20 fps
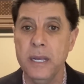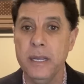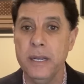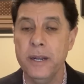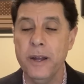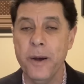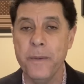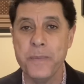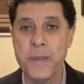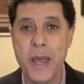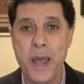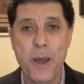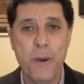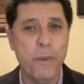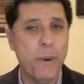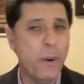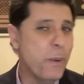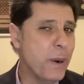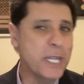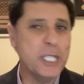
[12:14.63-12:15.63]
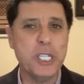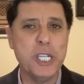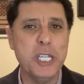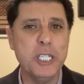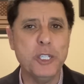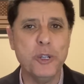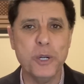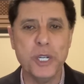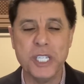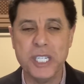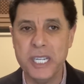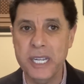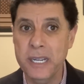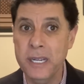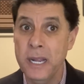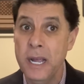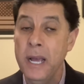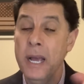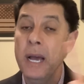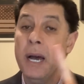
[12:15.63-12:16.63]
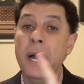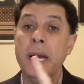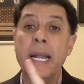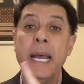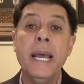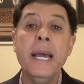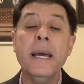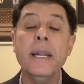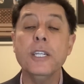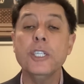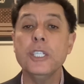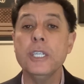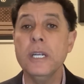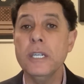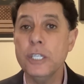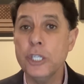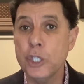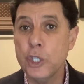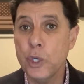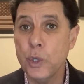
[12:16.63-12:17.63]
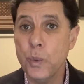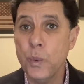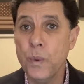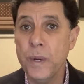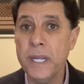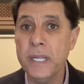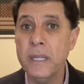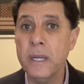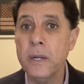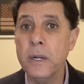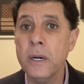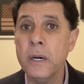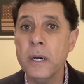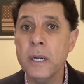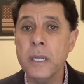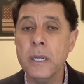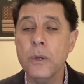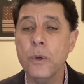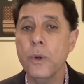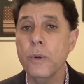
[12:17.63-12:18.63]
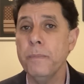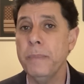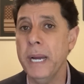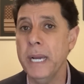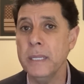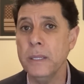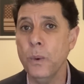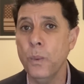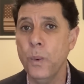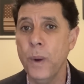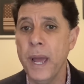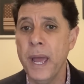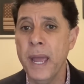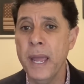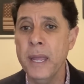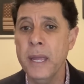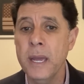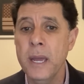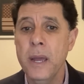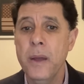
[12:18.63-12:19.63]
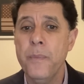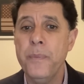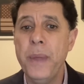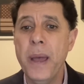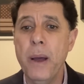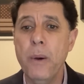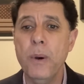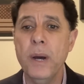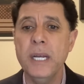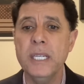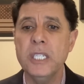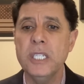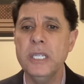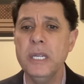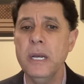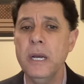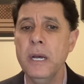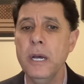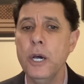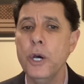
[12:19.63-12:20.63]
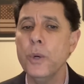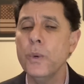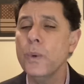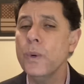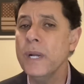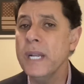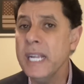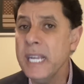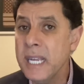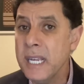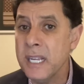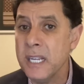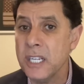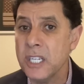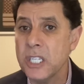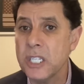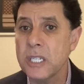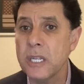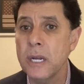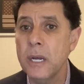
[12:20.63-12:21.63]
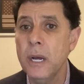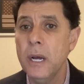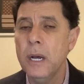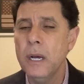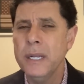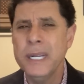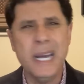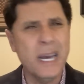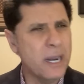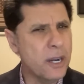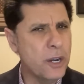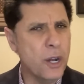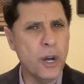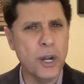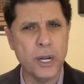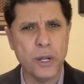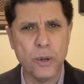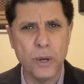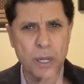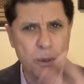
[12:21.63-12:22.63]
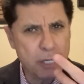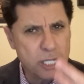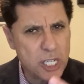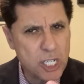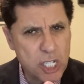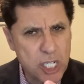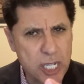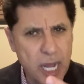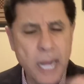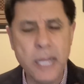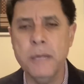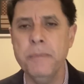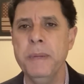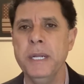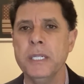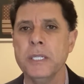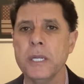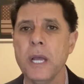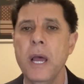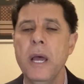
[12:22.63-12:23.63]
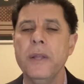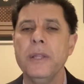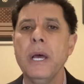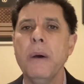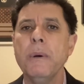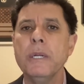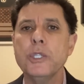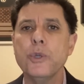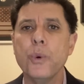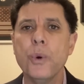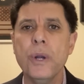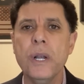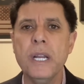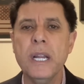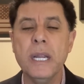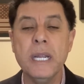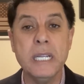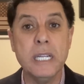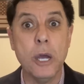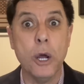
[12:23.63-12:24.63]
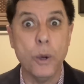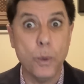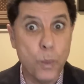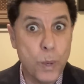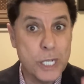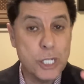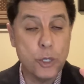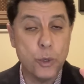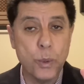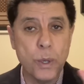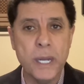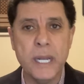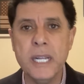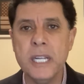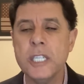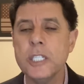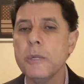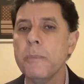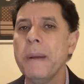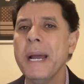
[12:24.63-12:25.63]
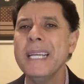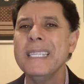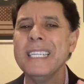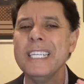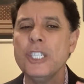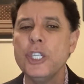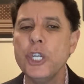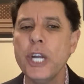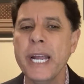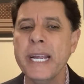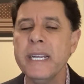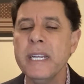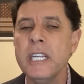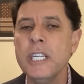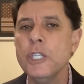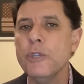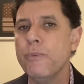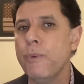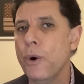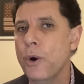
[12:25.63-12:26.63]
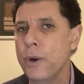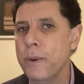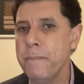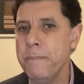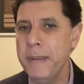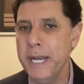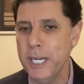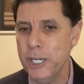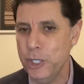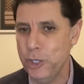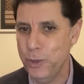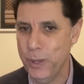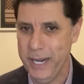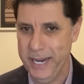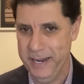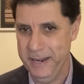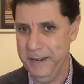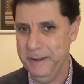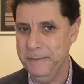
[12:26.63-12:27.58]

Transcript: You know, well, what's interesting, and I had a chance to read an article, by the way, that was released, not an article, it was a statement, that was released by the Chinese Foreign Ministry.